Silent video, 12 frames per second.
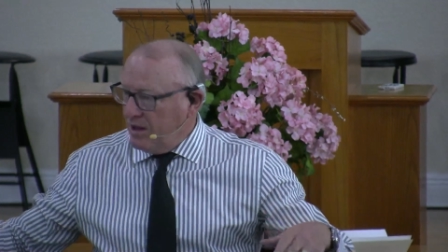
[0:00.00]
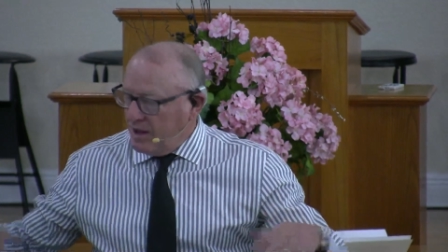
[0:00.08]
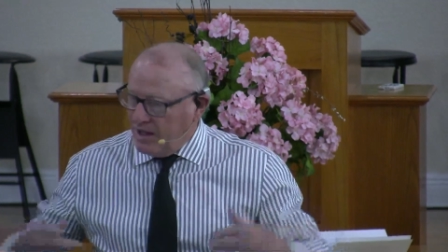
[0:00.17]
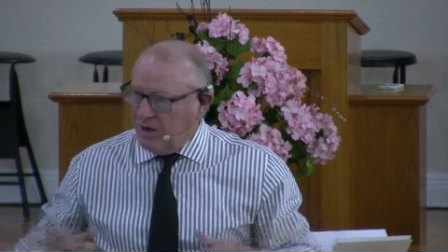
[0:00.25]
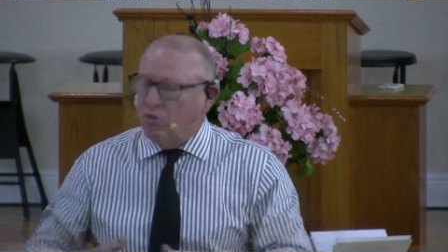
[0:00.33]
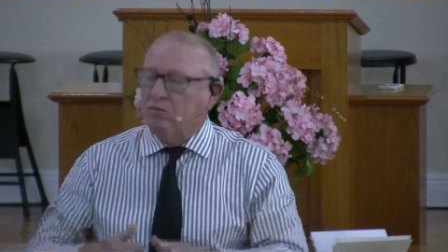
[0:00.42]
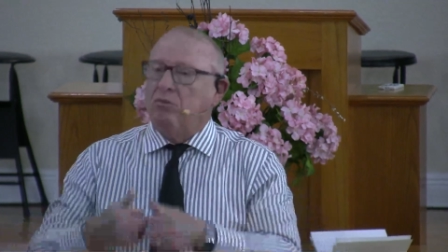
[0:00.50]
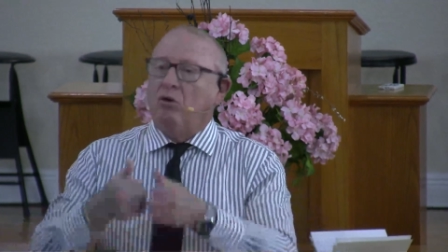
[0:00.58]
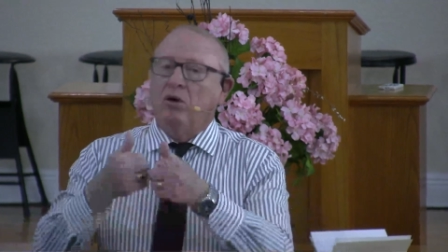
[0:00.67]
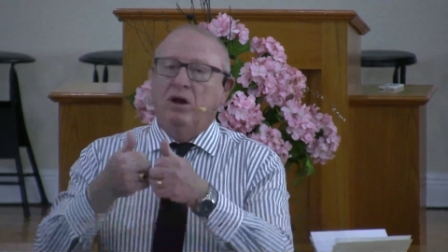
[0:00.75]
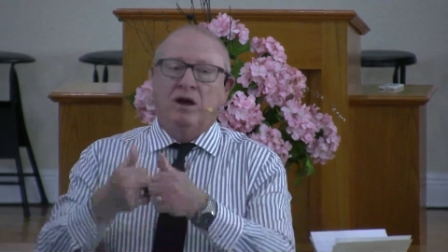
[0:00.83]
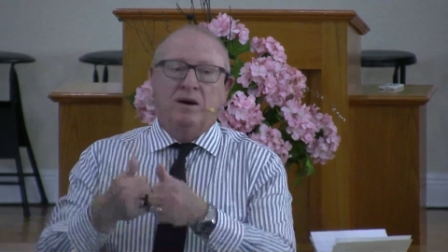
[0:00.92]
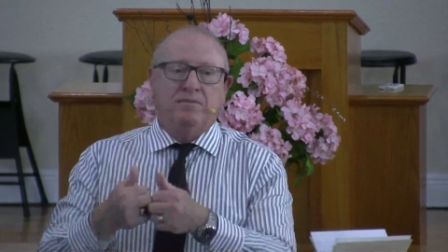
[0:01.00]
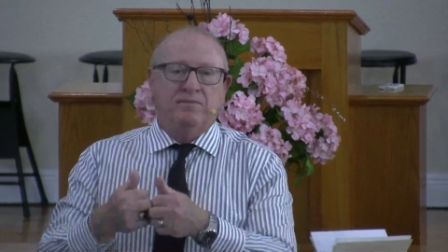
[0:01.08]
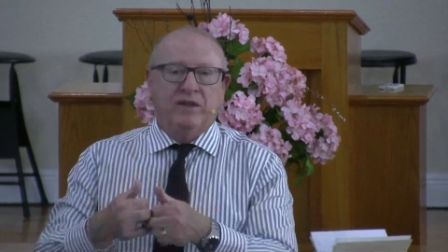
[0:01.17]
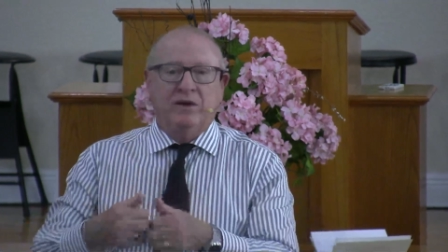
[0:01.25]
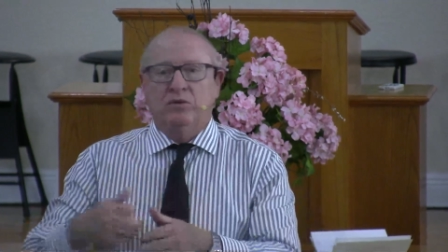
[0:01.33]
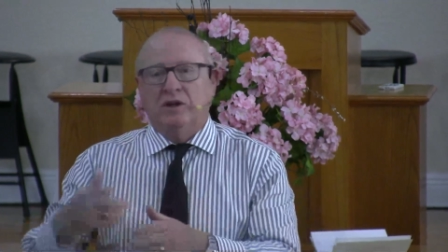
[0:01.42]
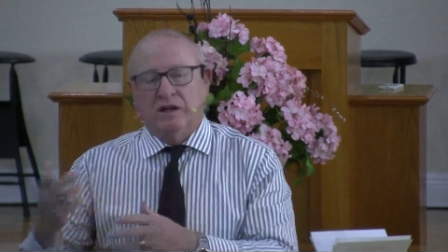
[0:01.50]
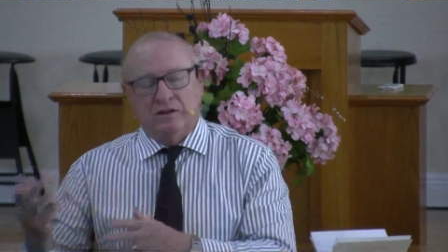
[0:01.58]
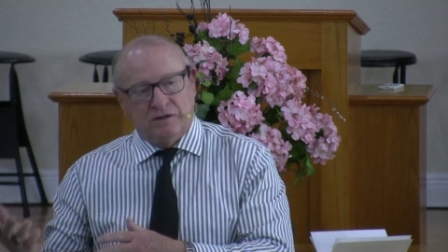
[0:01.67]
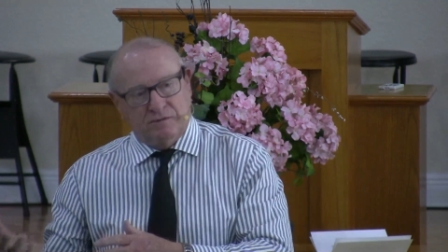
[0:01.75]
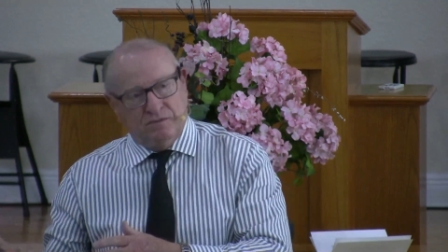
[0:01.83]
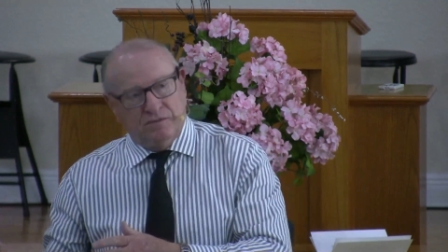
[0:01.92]
And it would boil up. They would get
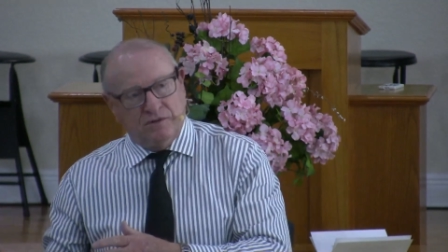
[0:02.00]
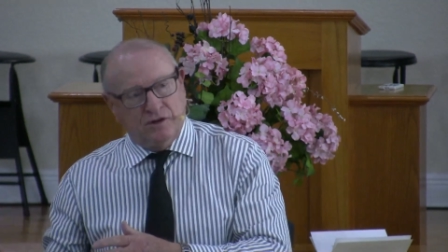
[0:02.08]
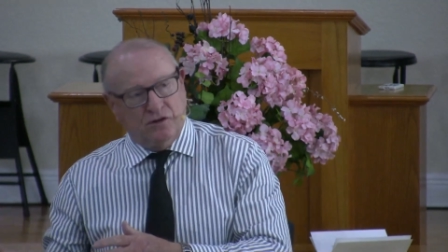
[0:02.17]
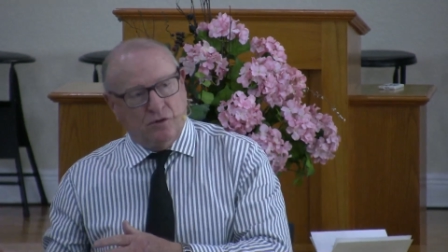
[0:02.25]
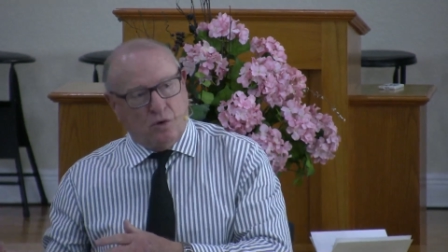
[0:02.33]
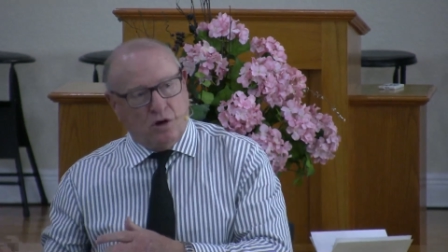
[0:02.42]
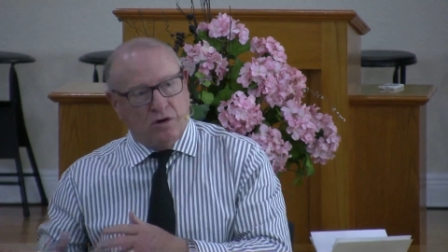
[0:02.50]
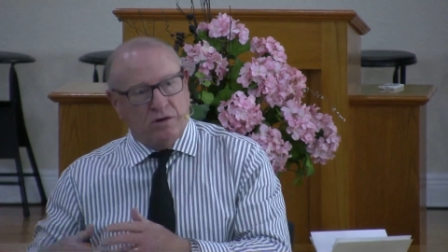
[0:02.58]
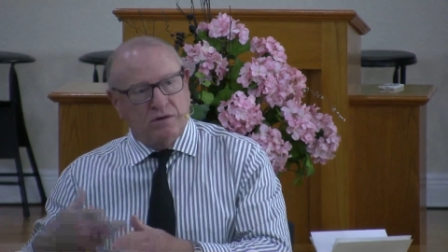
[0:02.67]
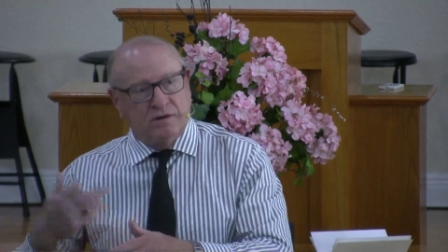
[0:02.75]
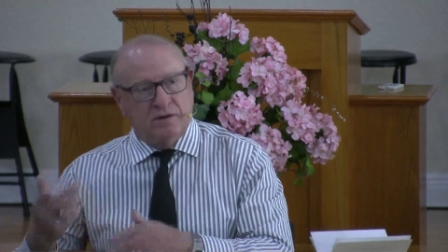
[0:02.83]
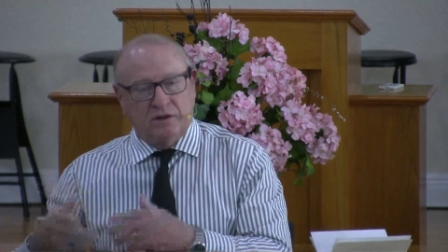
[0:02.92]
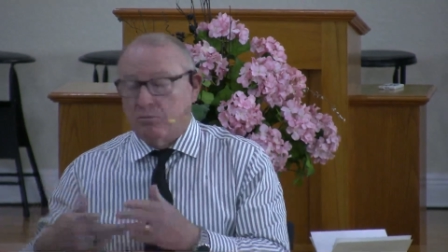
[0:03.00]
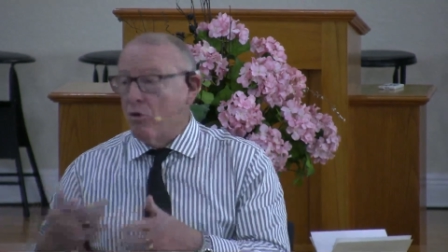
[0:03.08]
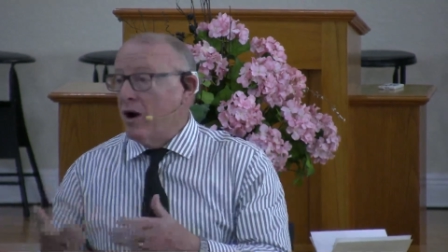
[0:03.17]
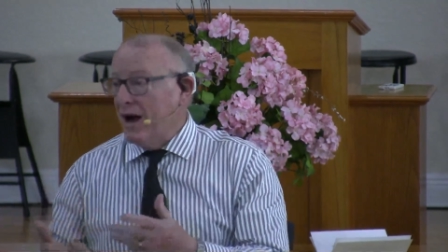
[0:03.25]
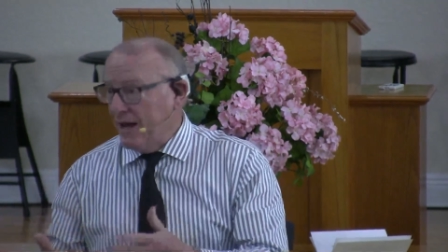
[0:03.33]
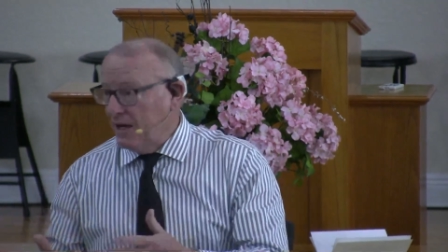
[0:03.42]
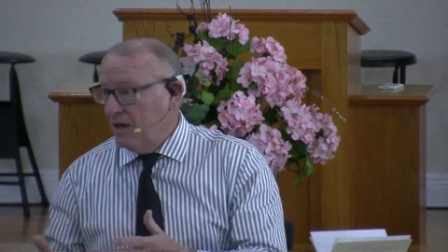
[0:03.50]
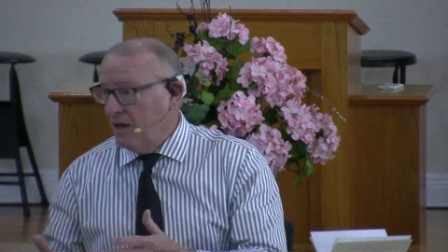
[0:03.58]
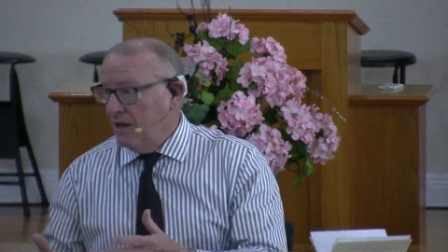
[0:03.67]
the, the water, the brine,